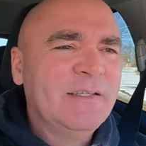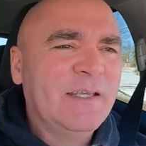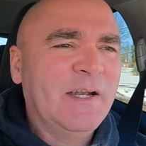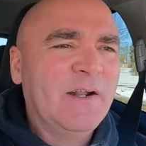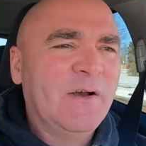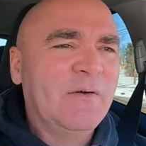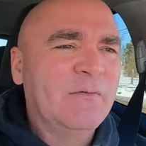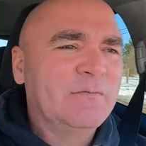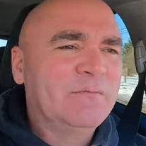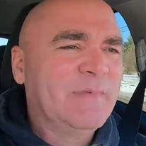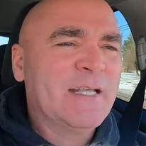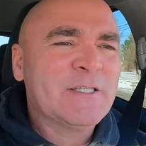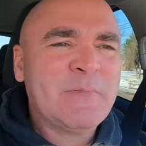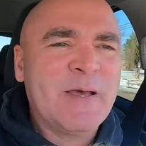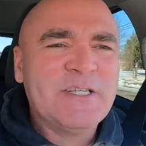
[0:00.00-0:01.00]
you know,
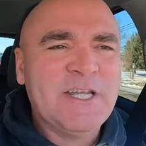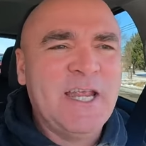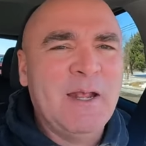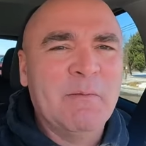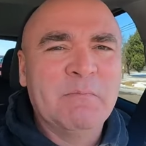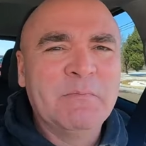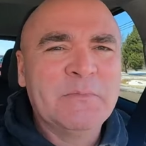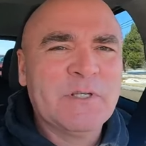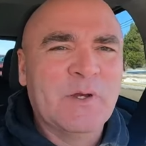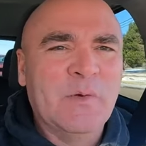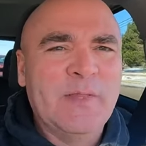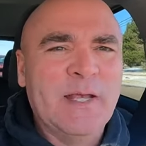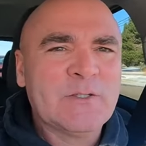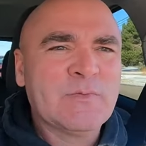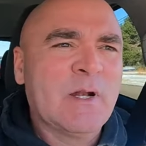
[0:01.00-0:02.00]
that's my jam.
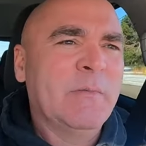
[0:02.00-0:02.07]
So that's